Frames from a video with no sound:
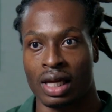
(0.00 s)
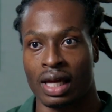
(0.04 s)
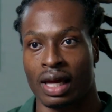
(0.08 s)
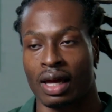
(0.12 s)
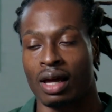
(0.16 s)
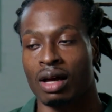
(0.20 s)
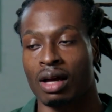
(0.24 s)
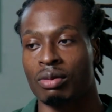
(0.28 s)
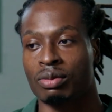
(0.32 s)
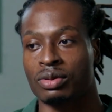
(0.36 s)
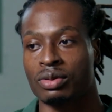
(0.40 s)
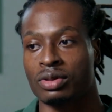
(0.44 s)
It
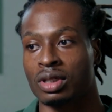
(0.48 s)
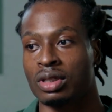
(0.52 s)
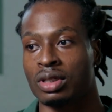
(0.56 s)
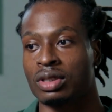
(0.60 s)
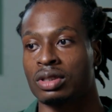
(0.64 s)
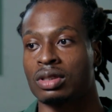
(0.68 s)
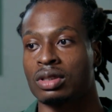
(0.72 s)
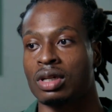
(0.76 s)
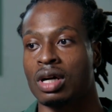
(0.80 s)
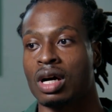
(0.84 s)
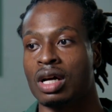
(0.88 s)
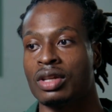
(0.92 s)
helps
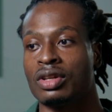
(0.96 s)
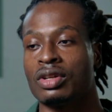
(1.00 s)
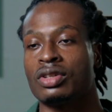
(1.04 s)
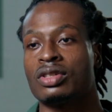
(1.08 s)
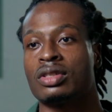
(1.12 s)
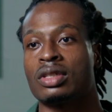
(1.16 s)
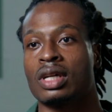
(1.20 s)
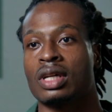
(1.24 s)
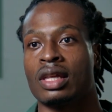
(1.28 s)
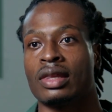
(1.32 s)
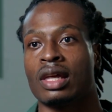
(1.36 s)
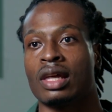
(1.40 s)
us
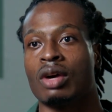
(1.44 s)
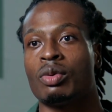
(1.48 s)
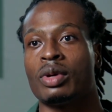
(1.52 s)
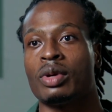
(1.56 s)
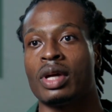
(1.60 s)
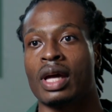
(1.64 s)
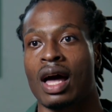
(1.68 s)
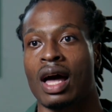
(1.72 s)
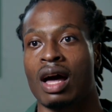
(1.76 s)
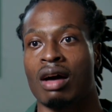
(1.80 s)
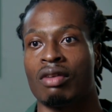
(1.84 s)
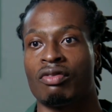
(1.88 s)
understand that
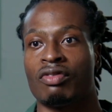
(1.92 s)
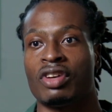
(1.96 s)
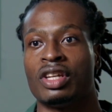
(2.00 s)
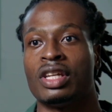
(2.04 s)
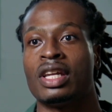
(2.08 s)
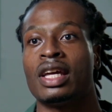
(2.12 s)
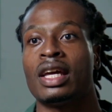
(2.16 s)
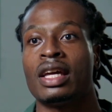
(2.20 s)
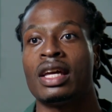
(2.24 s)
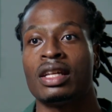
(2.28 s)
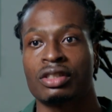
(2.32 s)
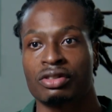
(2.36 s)
we have
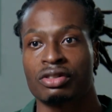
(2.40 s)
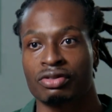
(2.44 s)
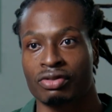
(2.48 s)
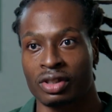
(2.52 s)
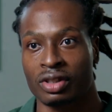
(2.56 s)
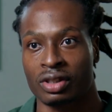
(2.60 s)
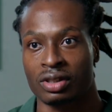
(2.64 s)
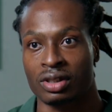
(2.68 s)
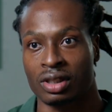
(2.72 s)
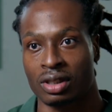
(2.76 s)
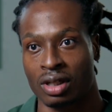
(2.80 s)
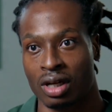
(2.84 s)
an
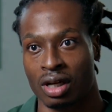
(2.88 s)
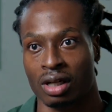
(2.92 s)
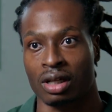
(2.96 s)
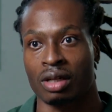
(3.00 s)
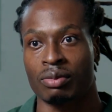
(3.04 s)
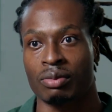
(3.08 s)
interest in our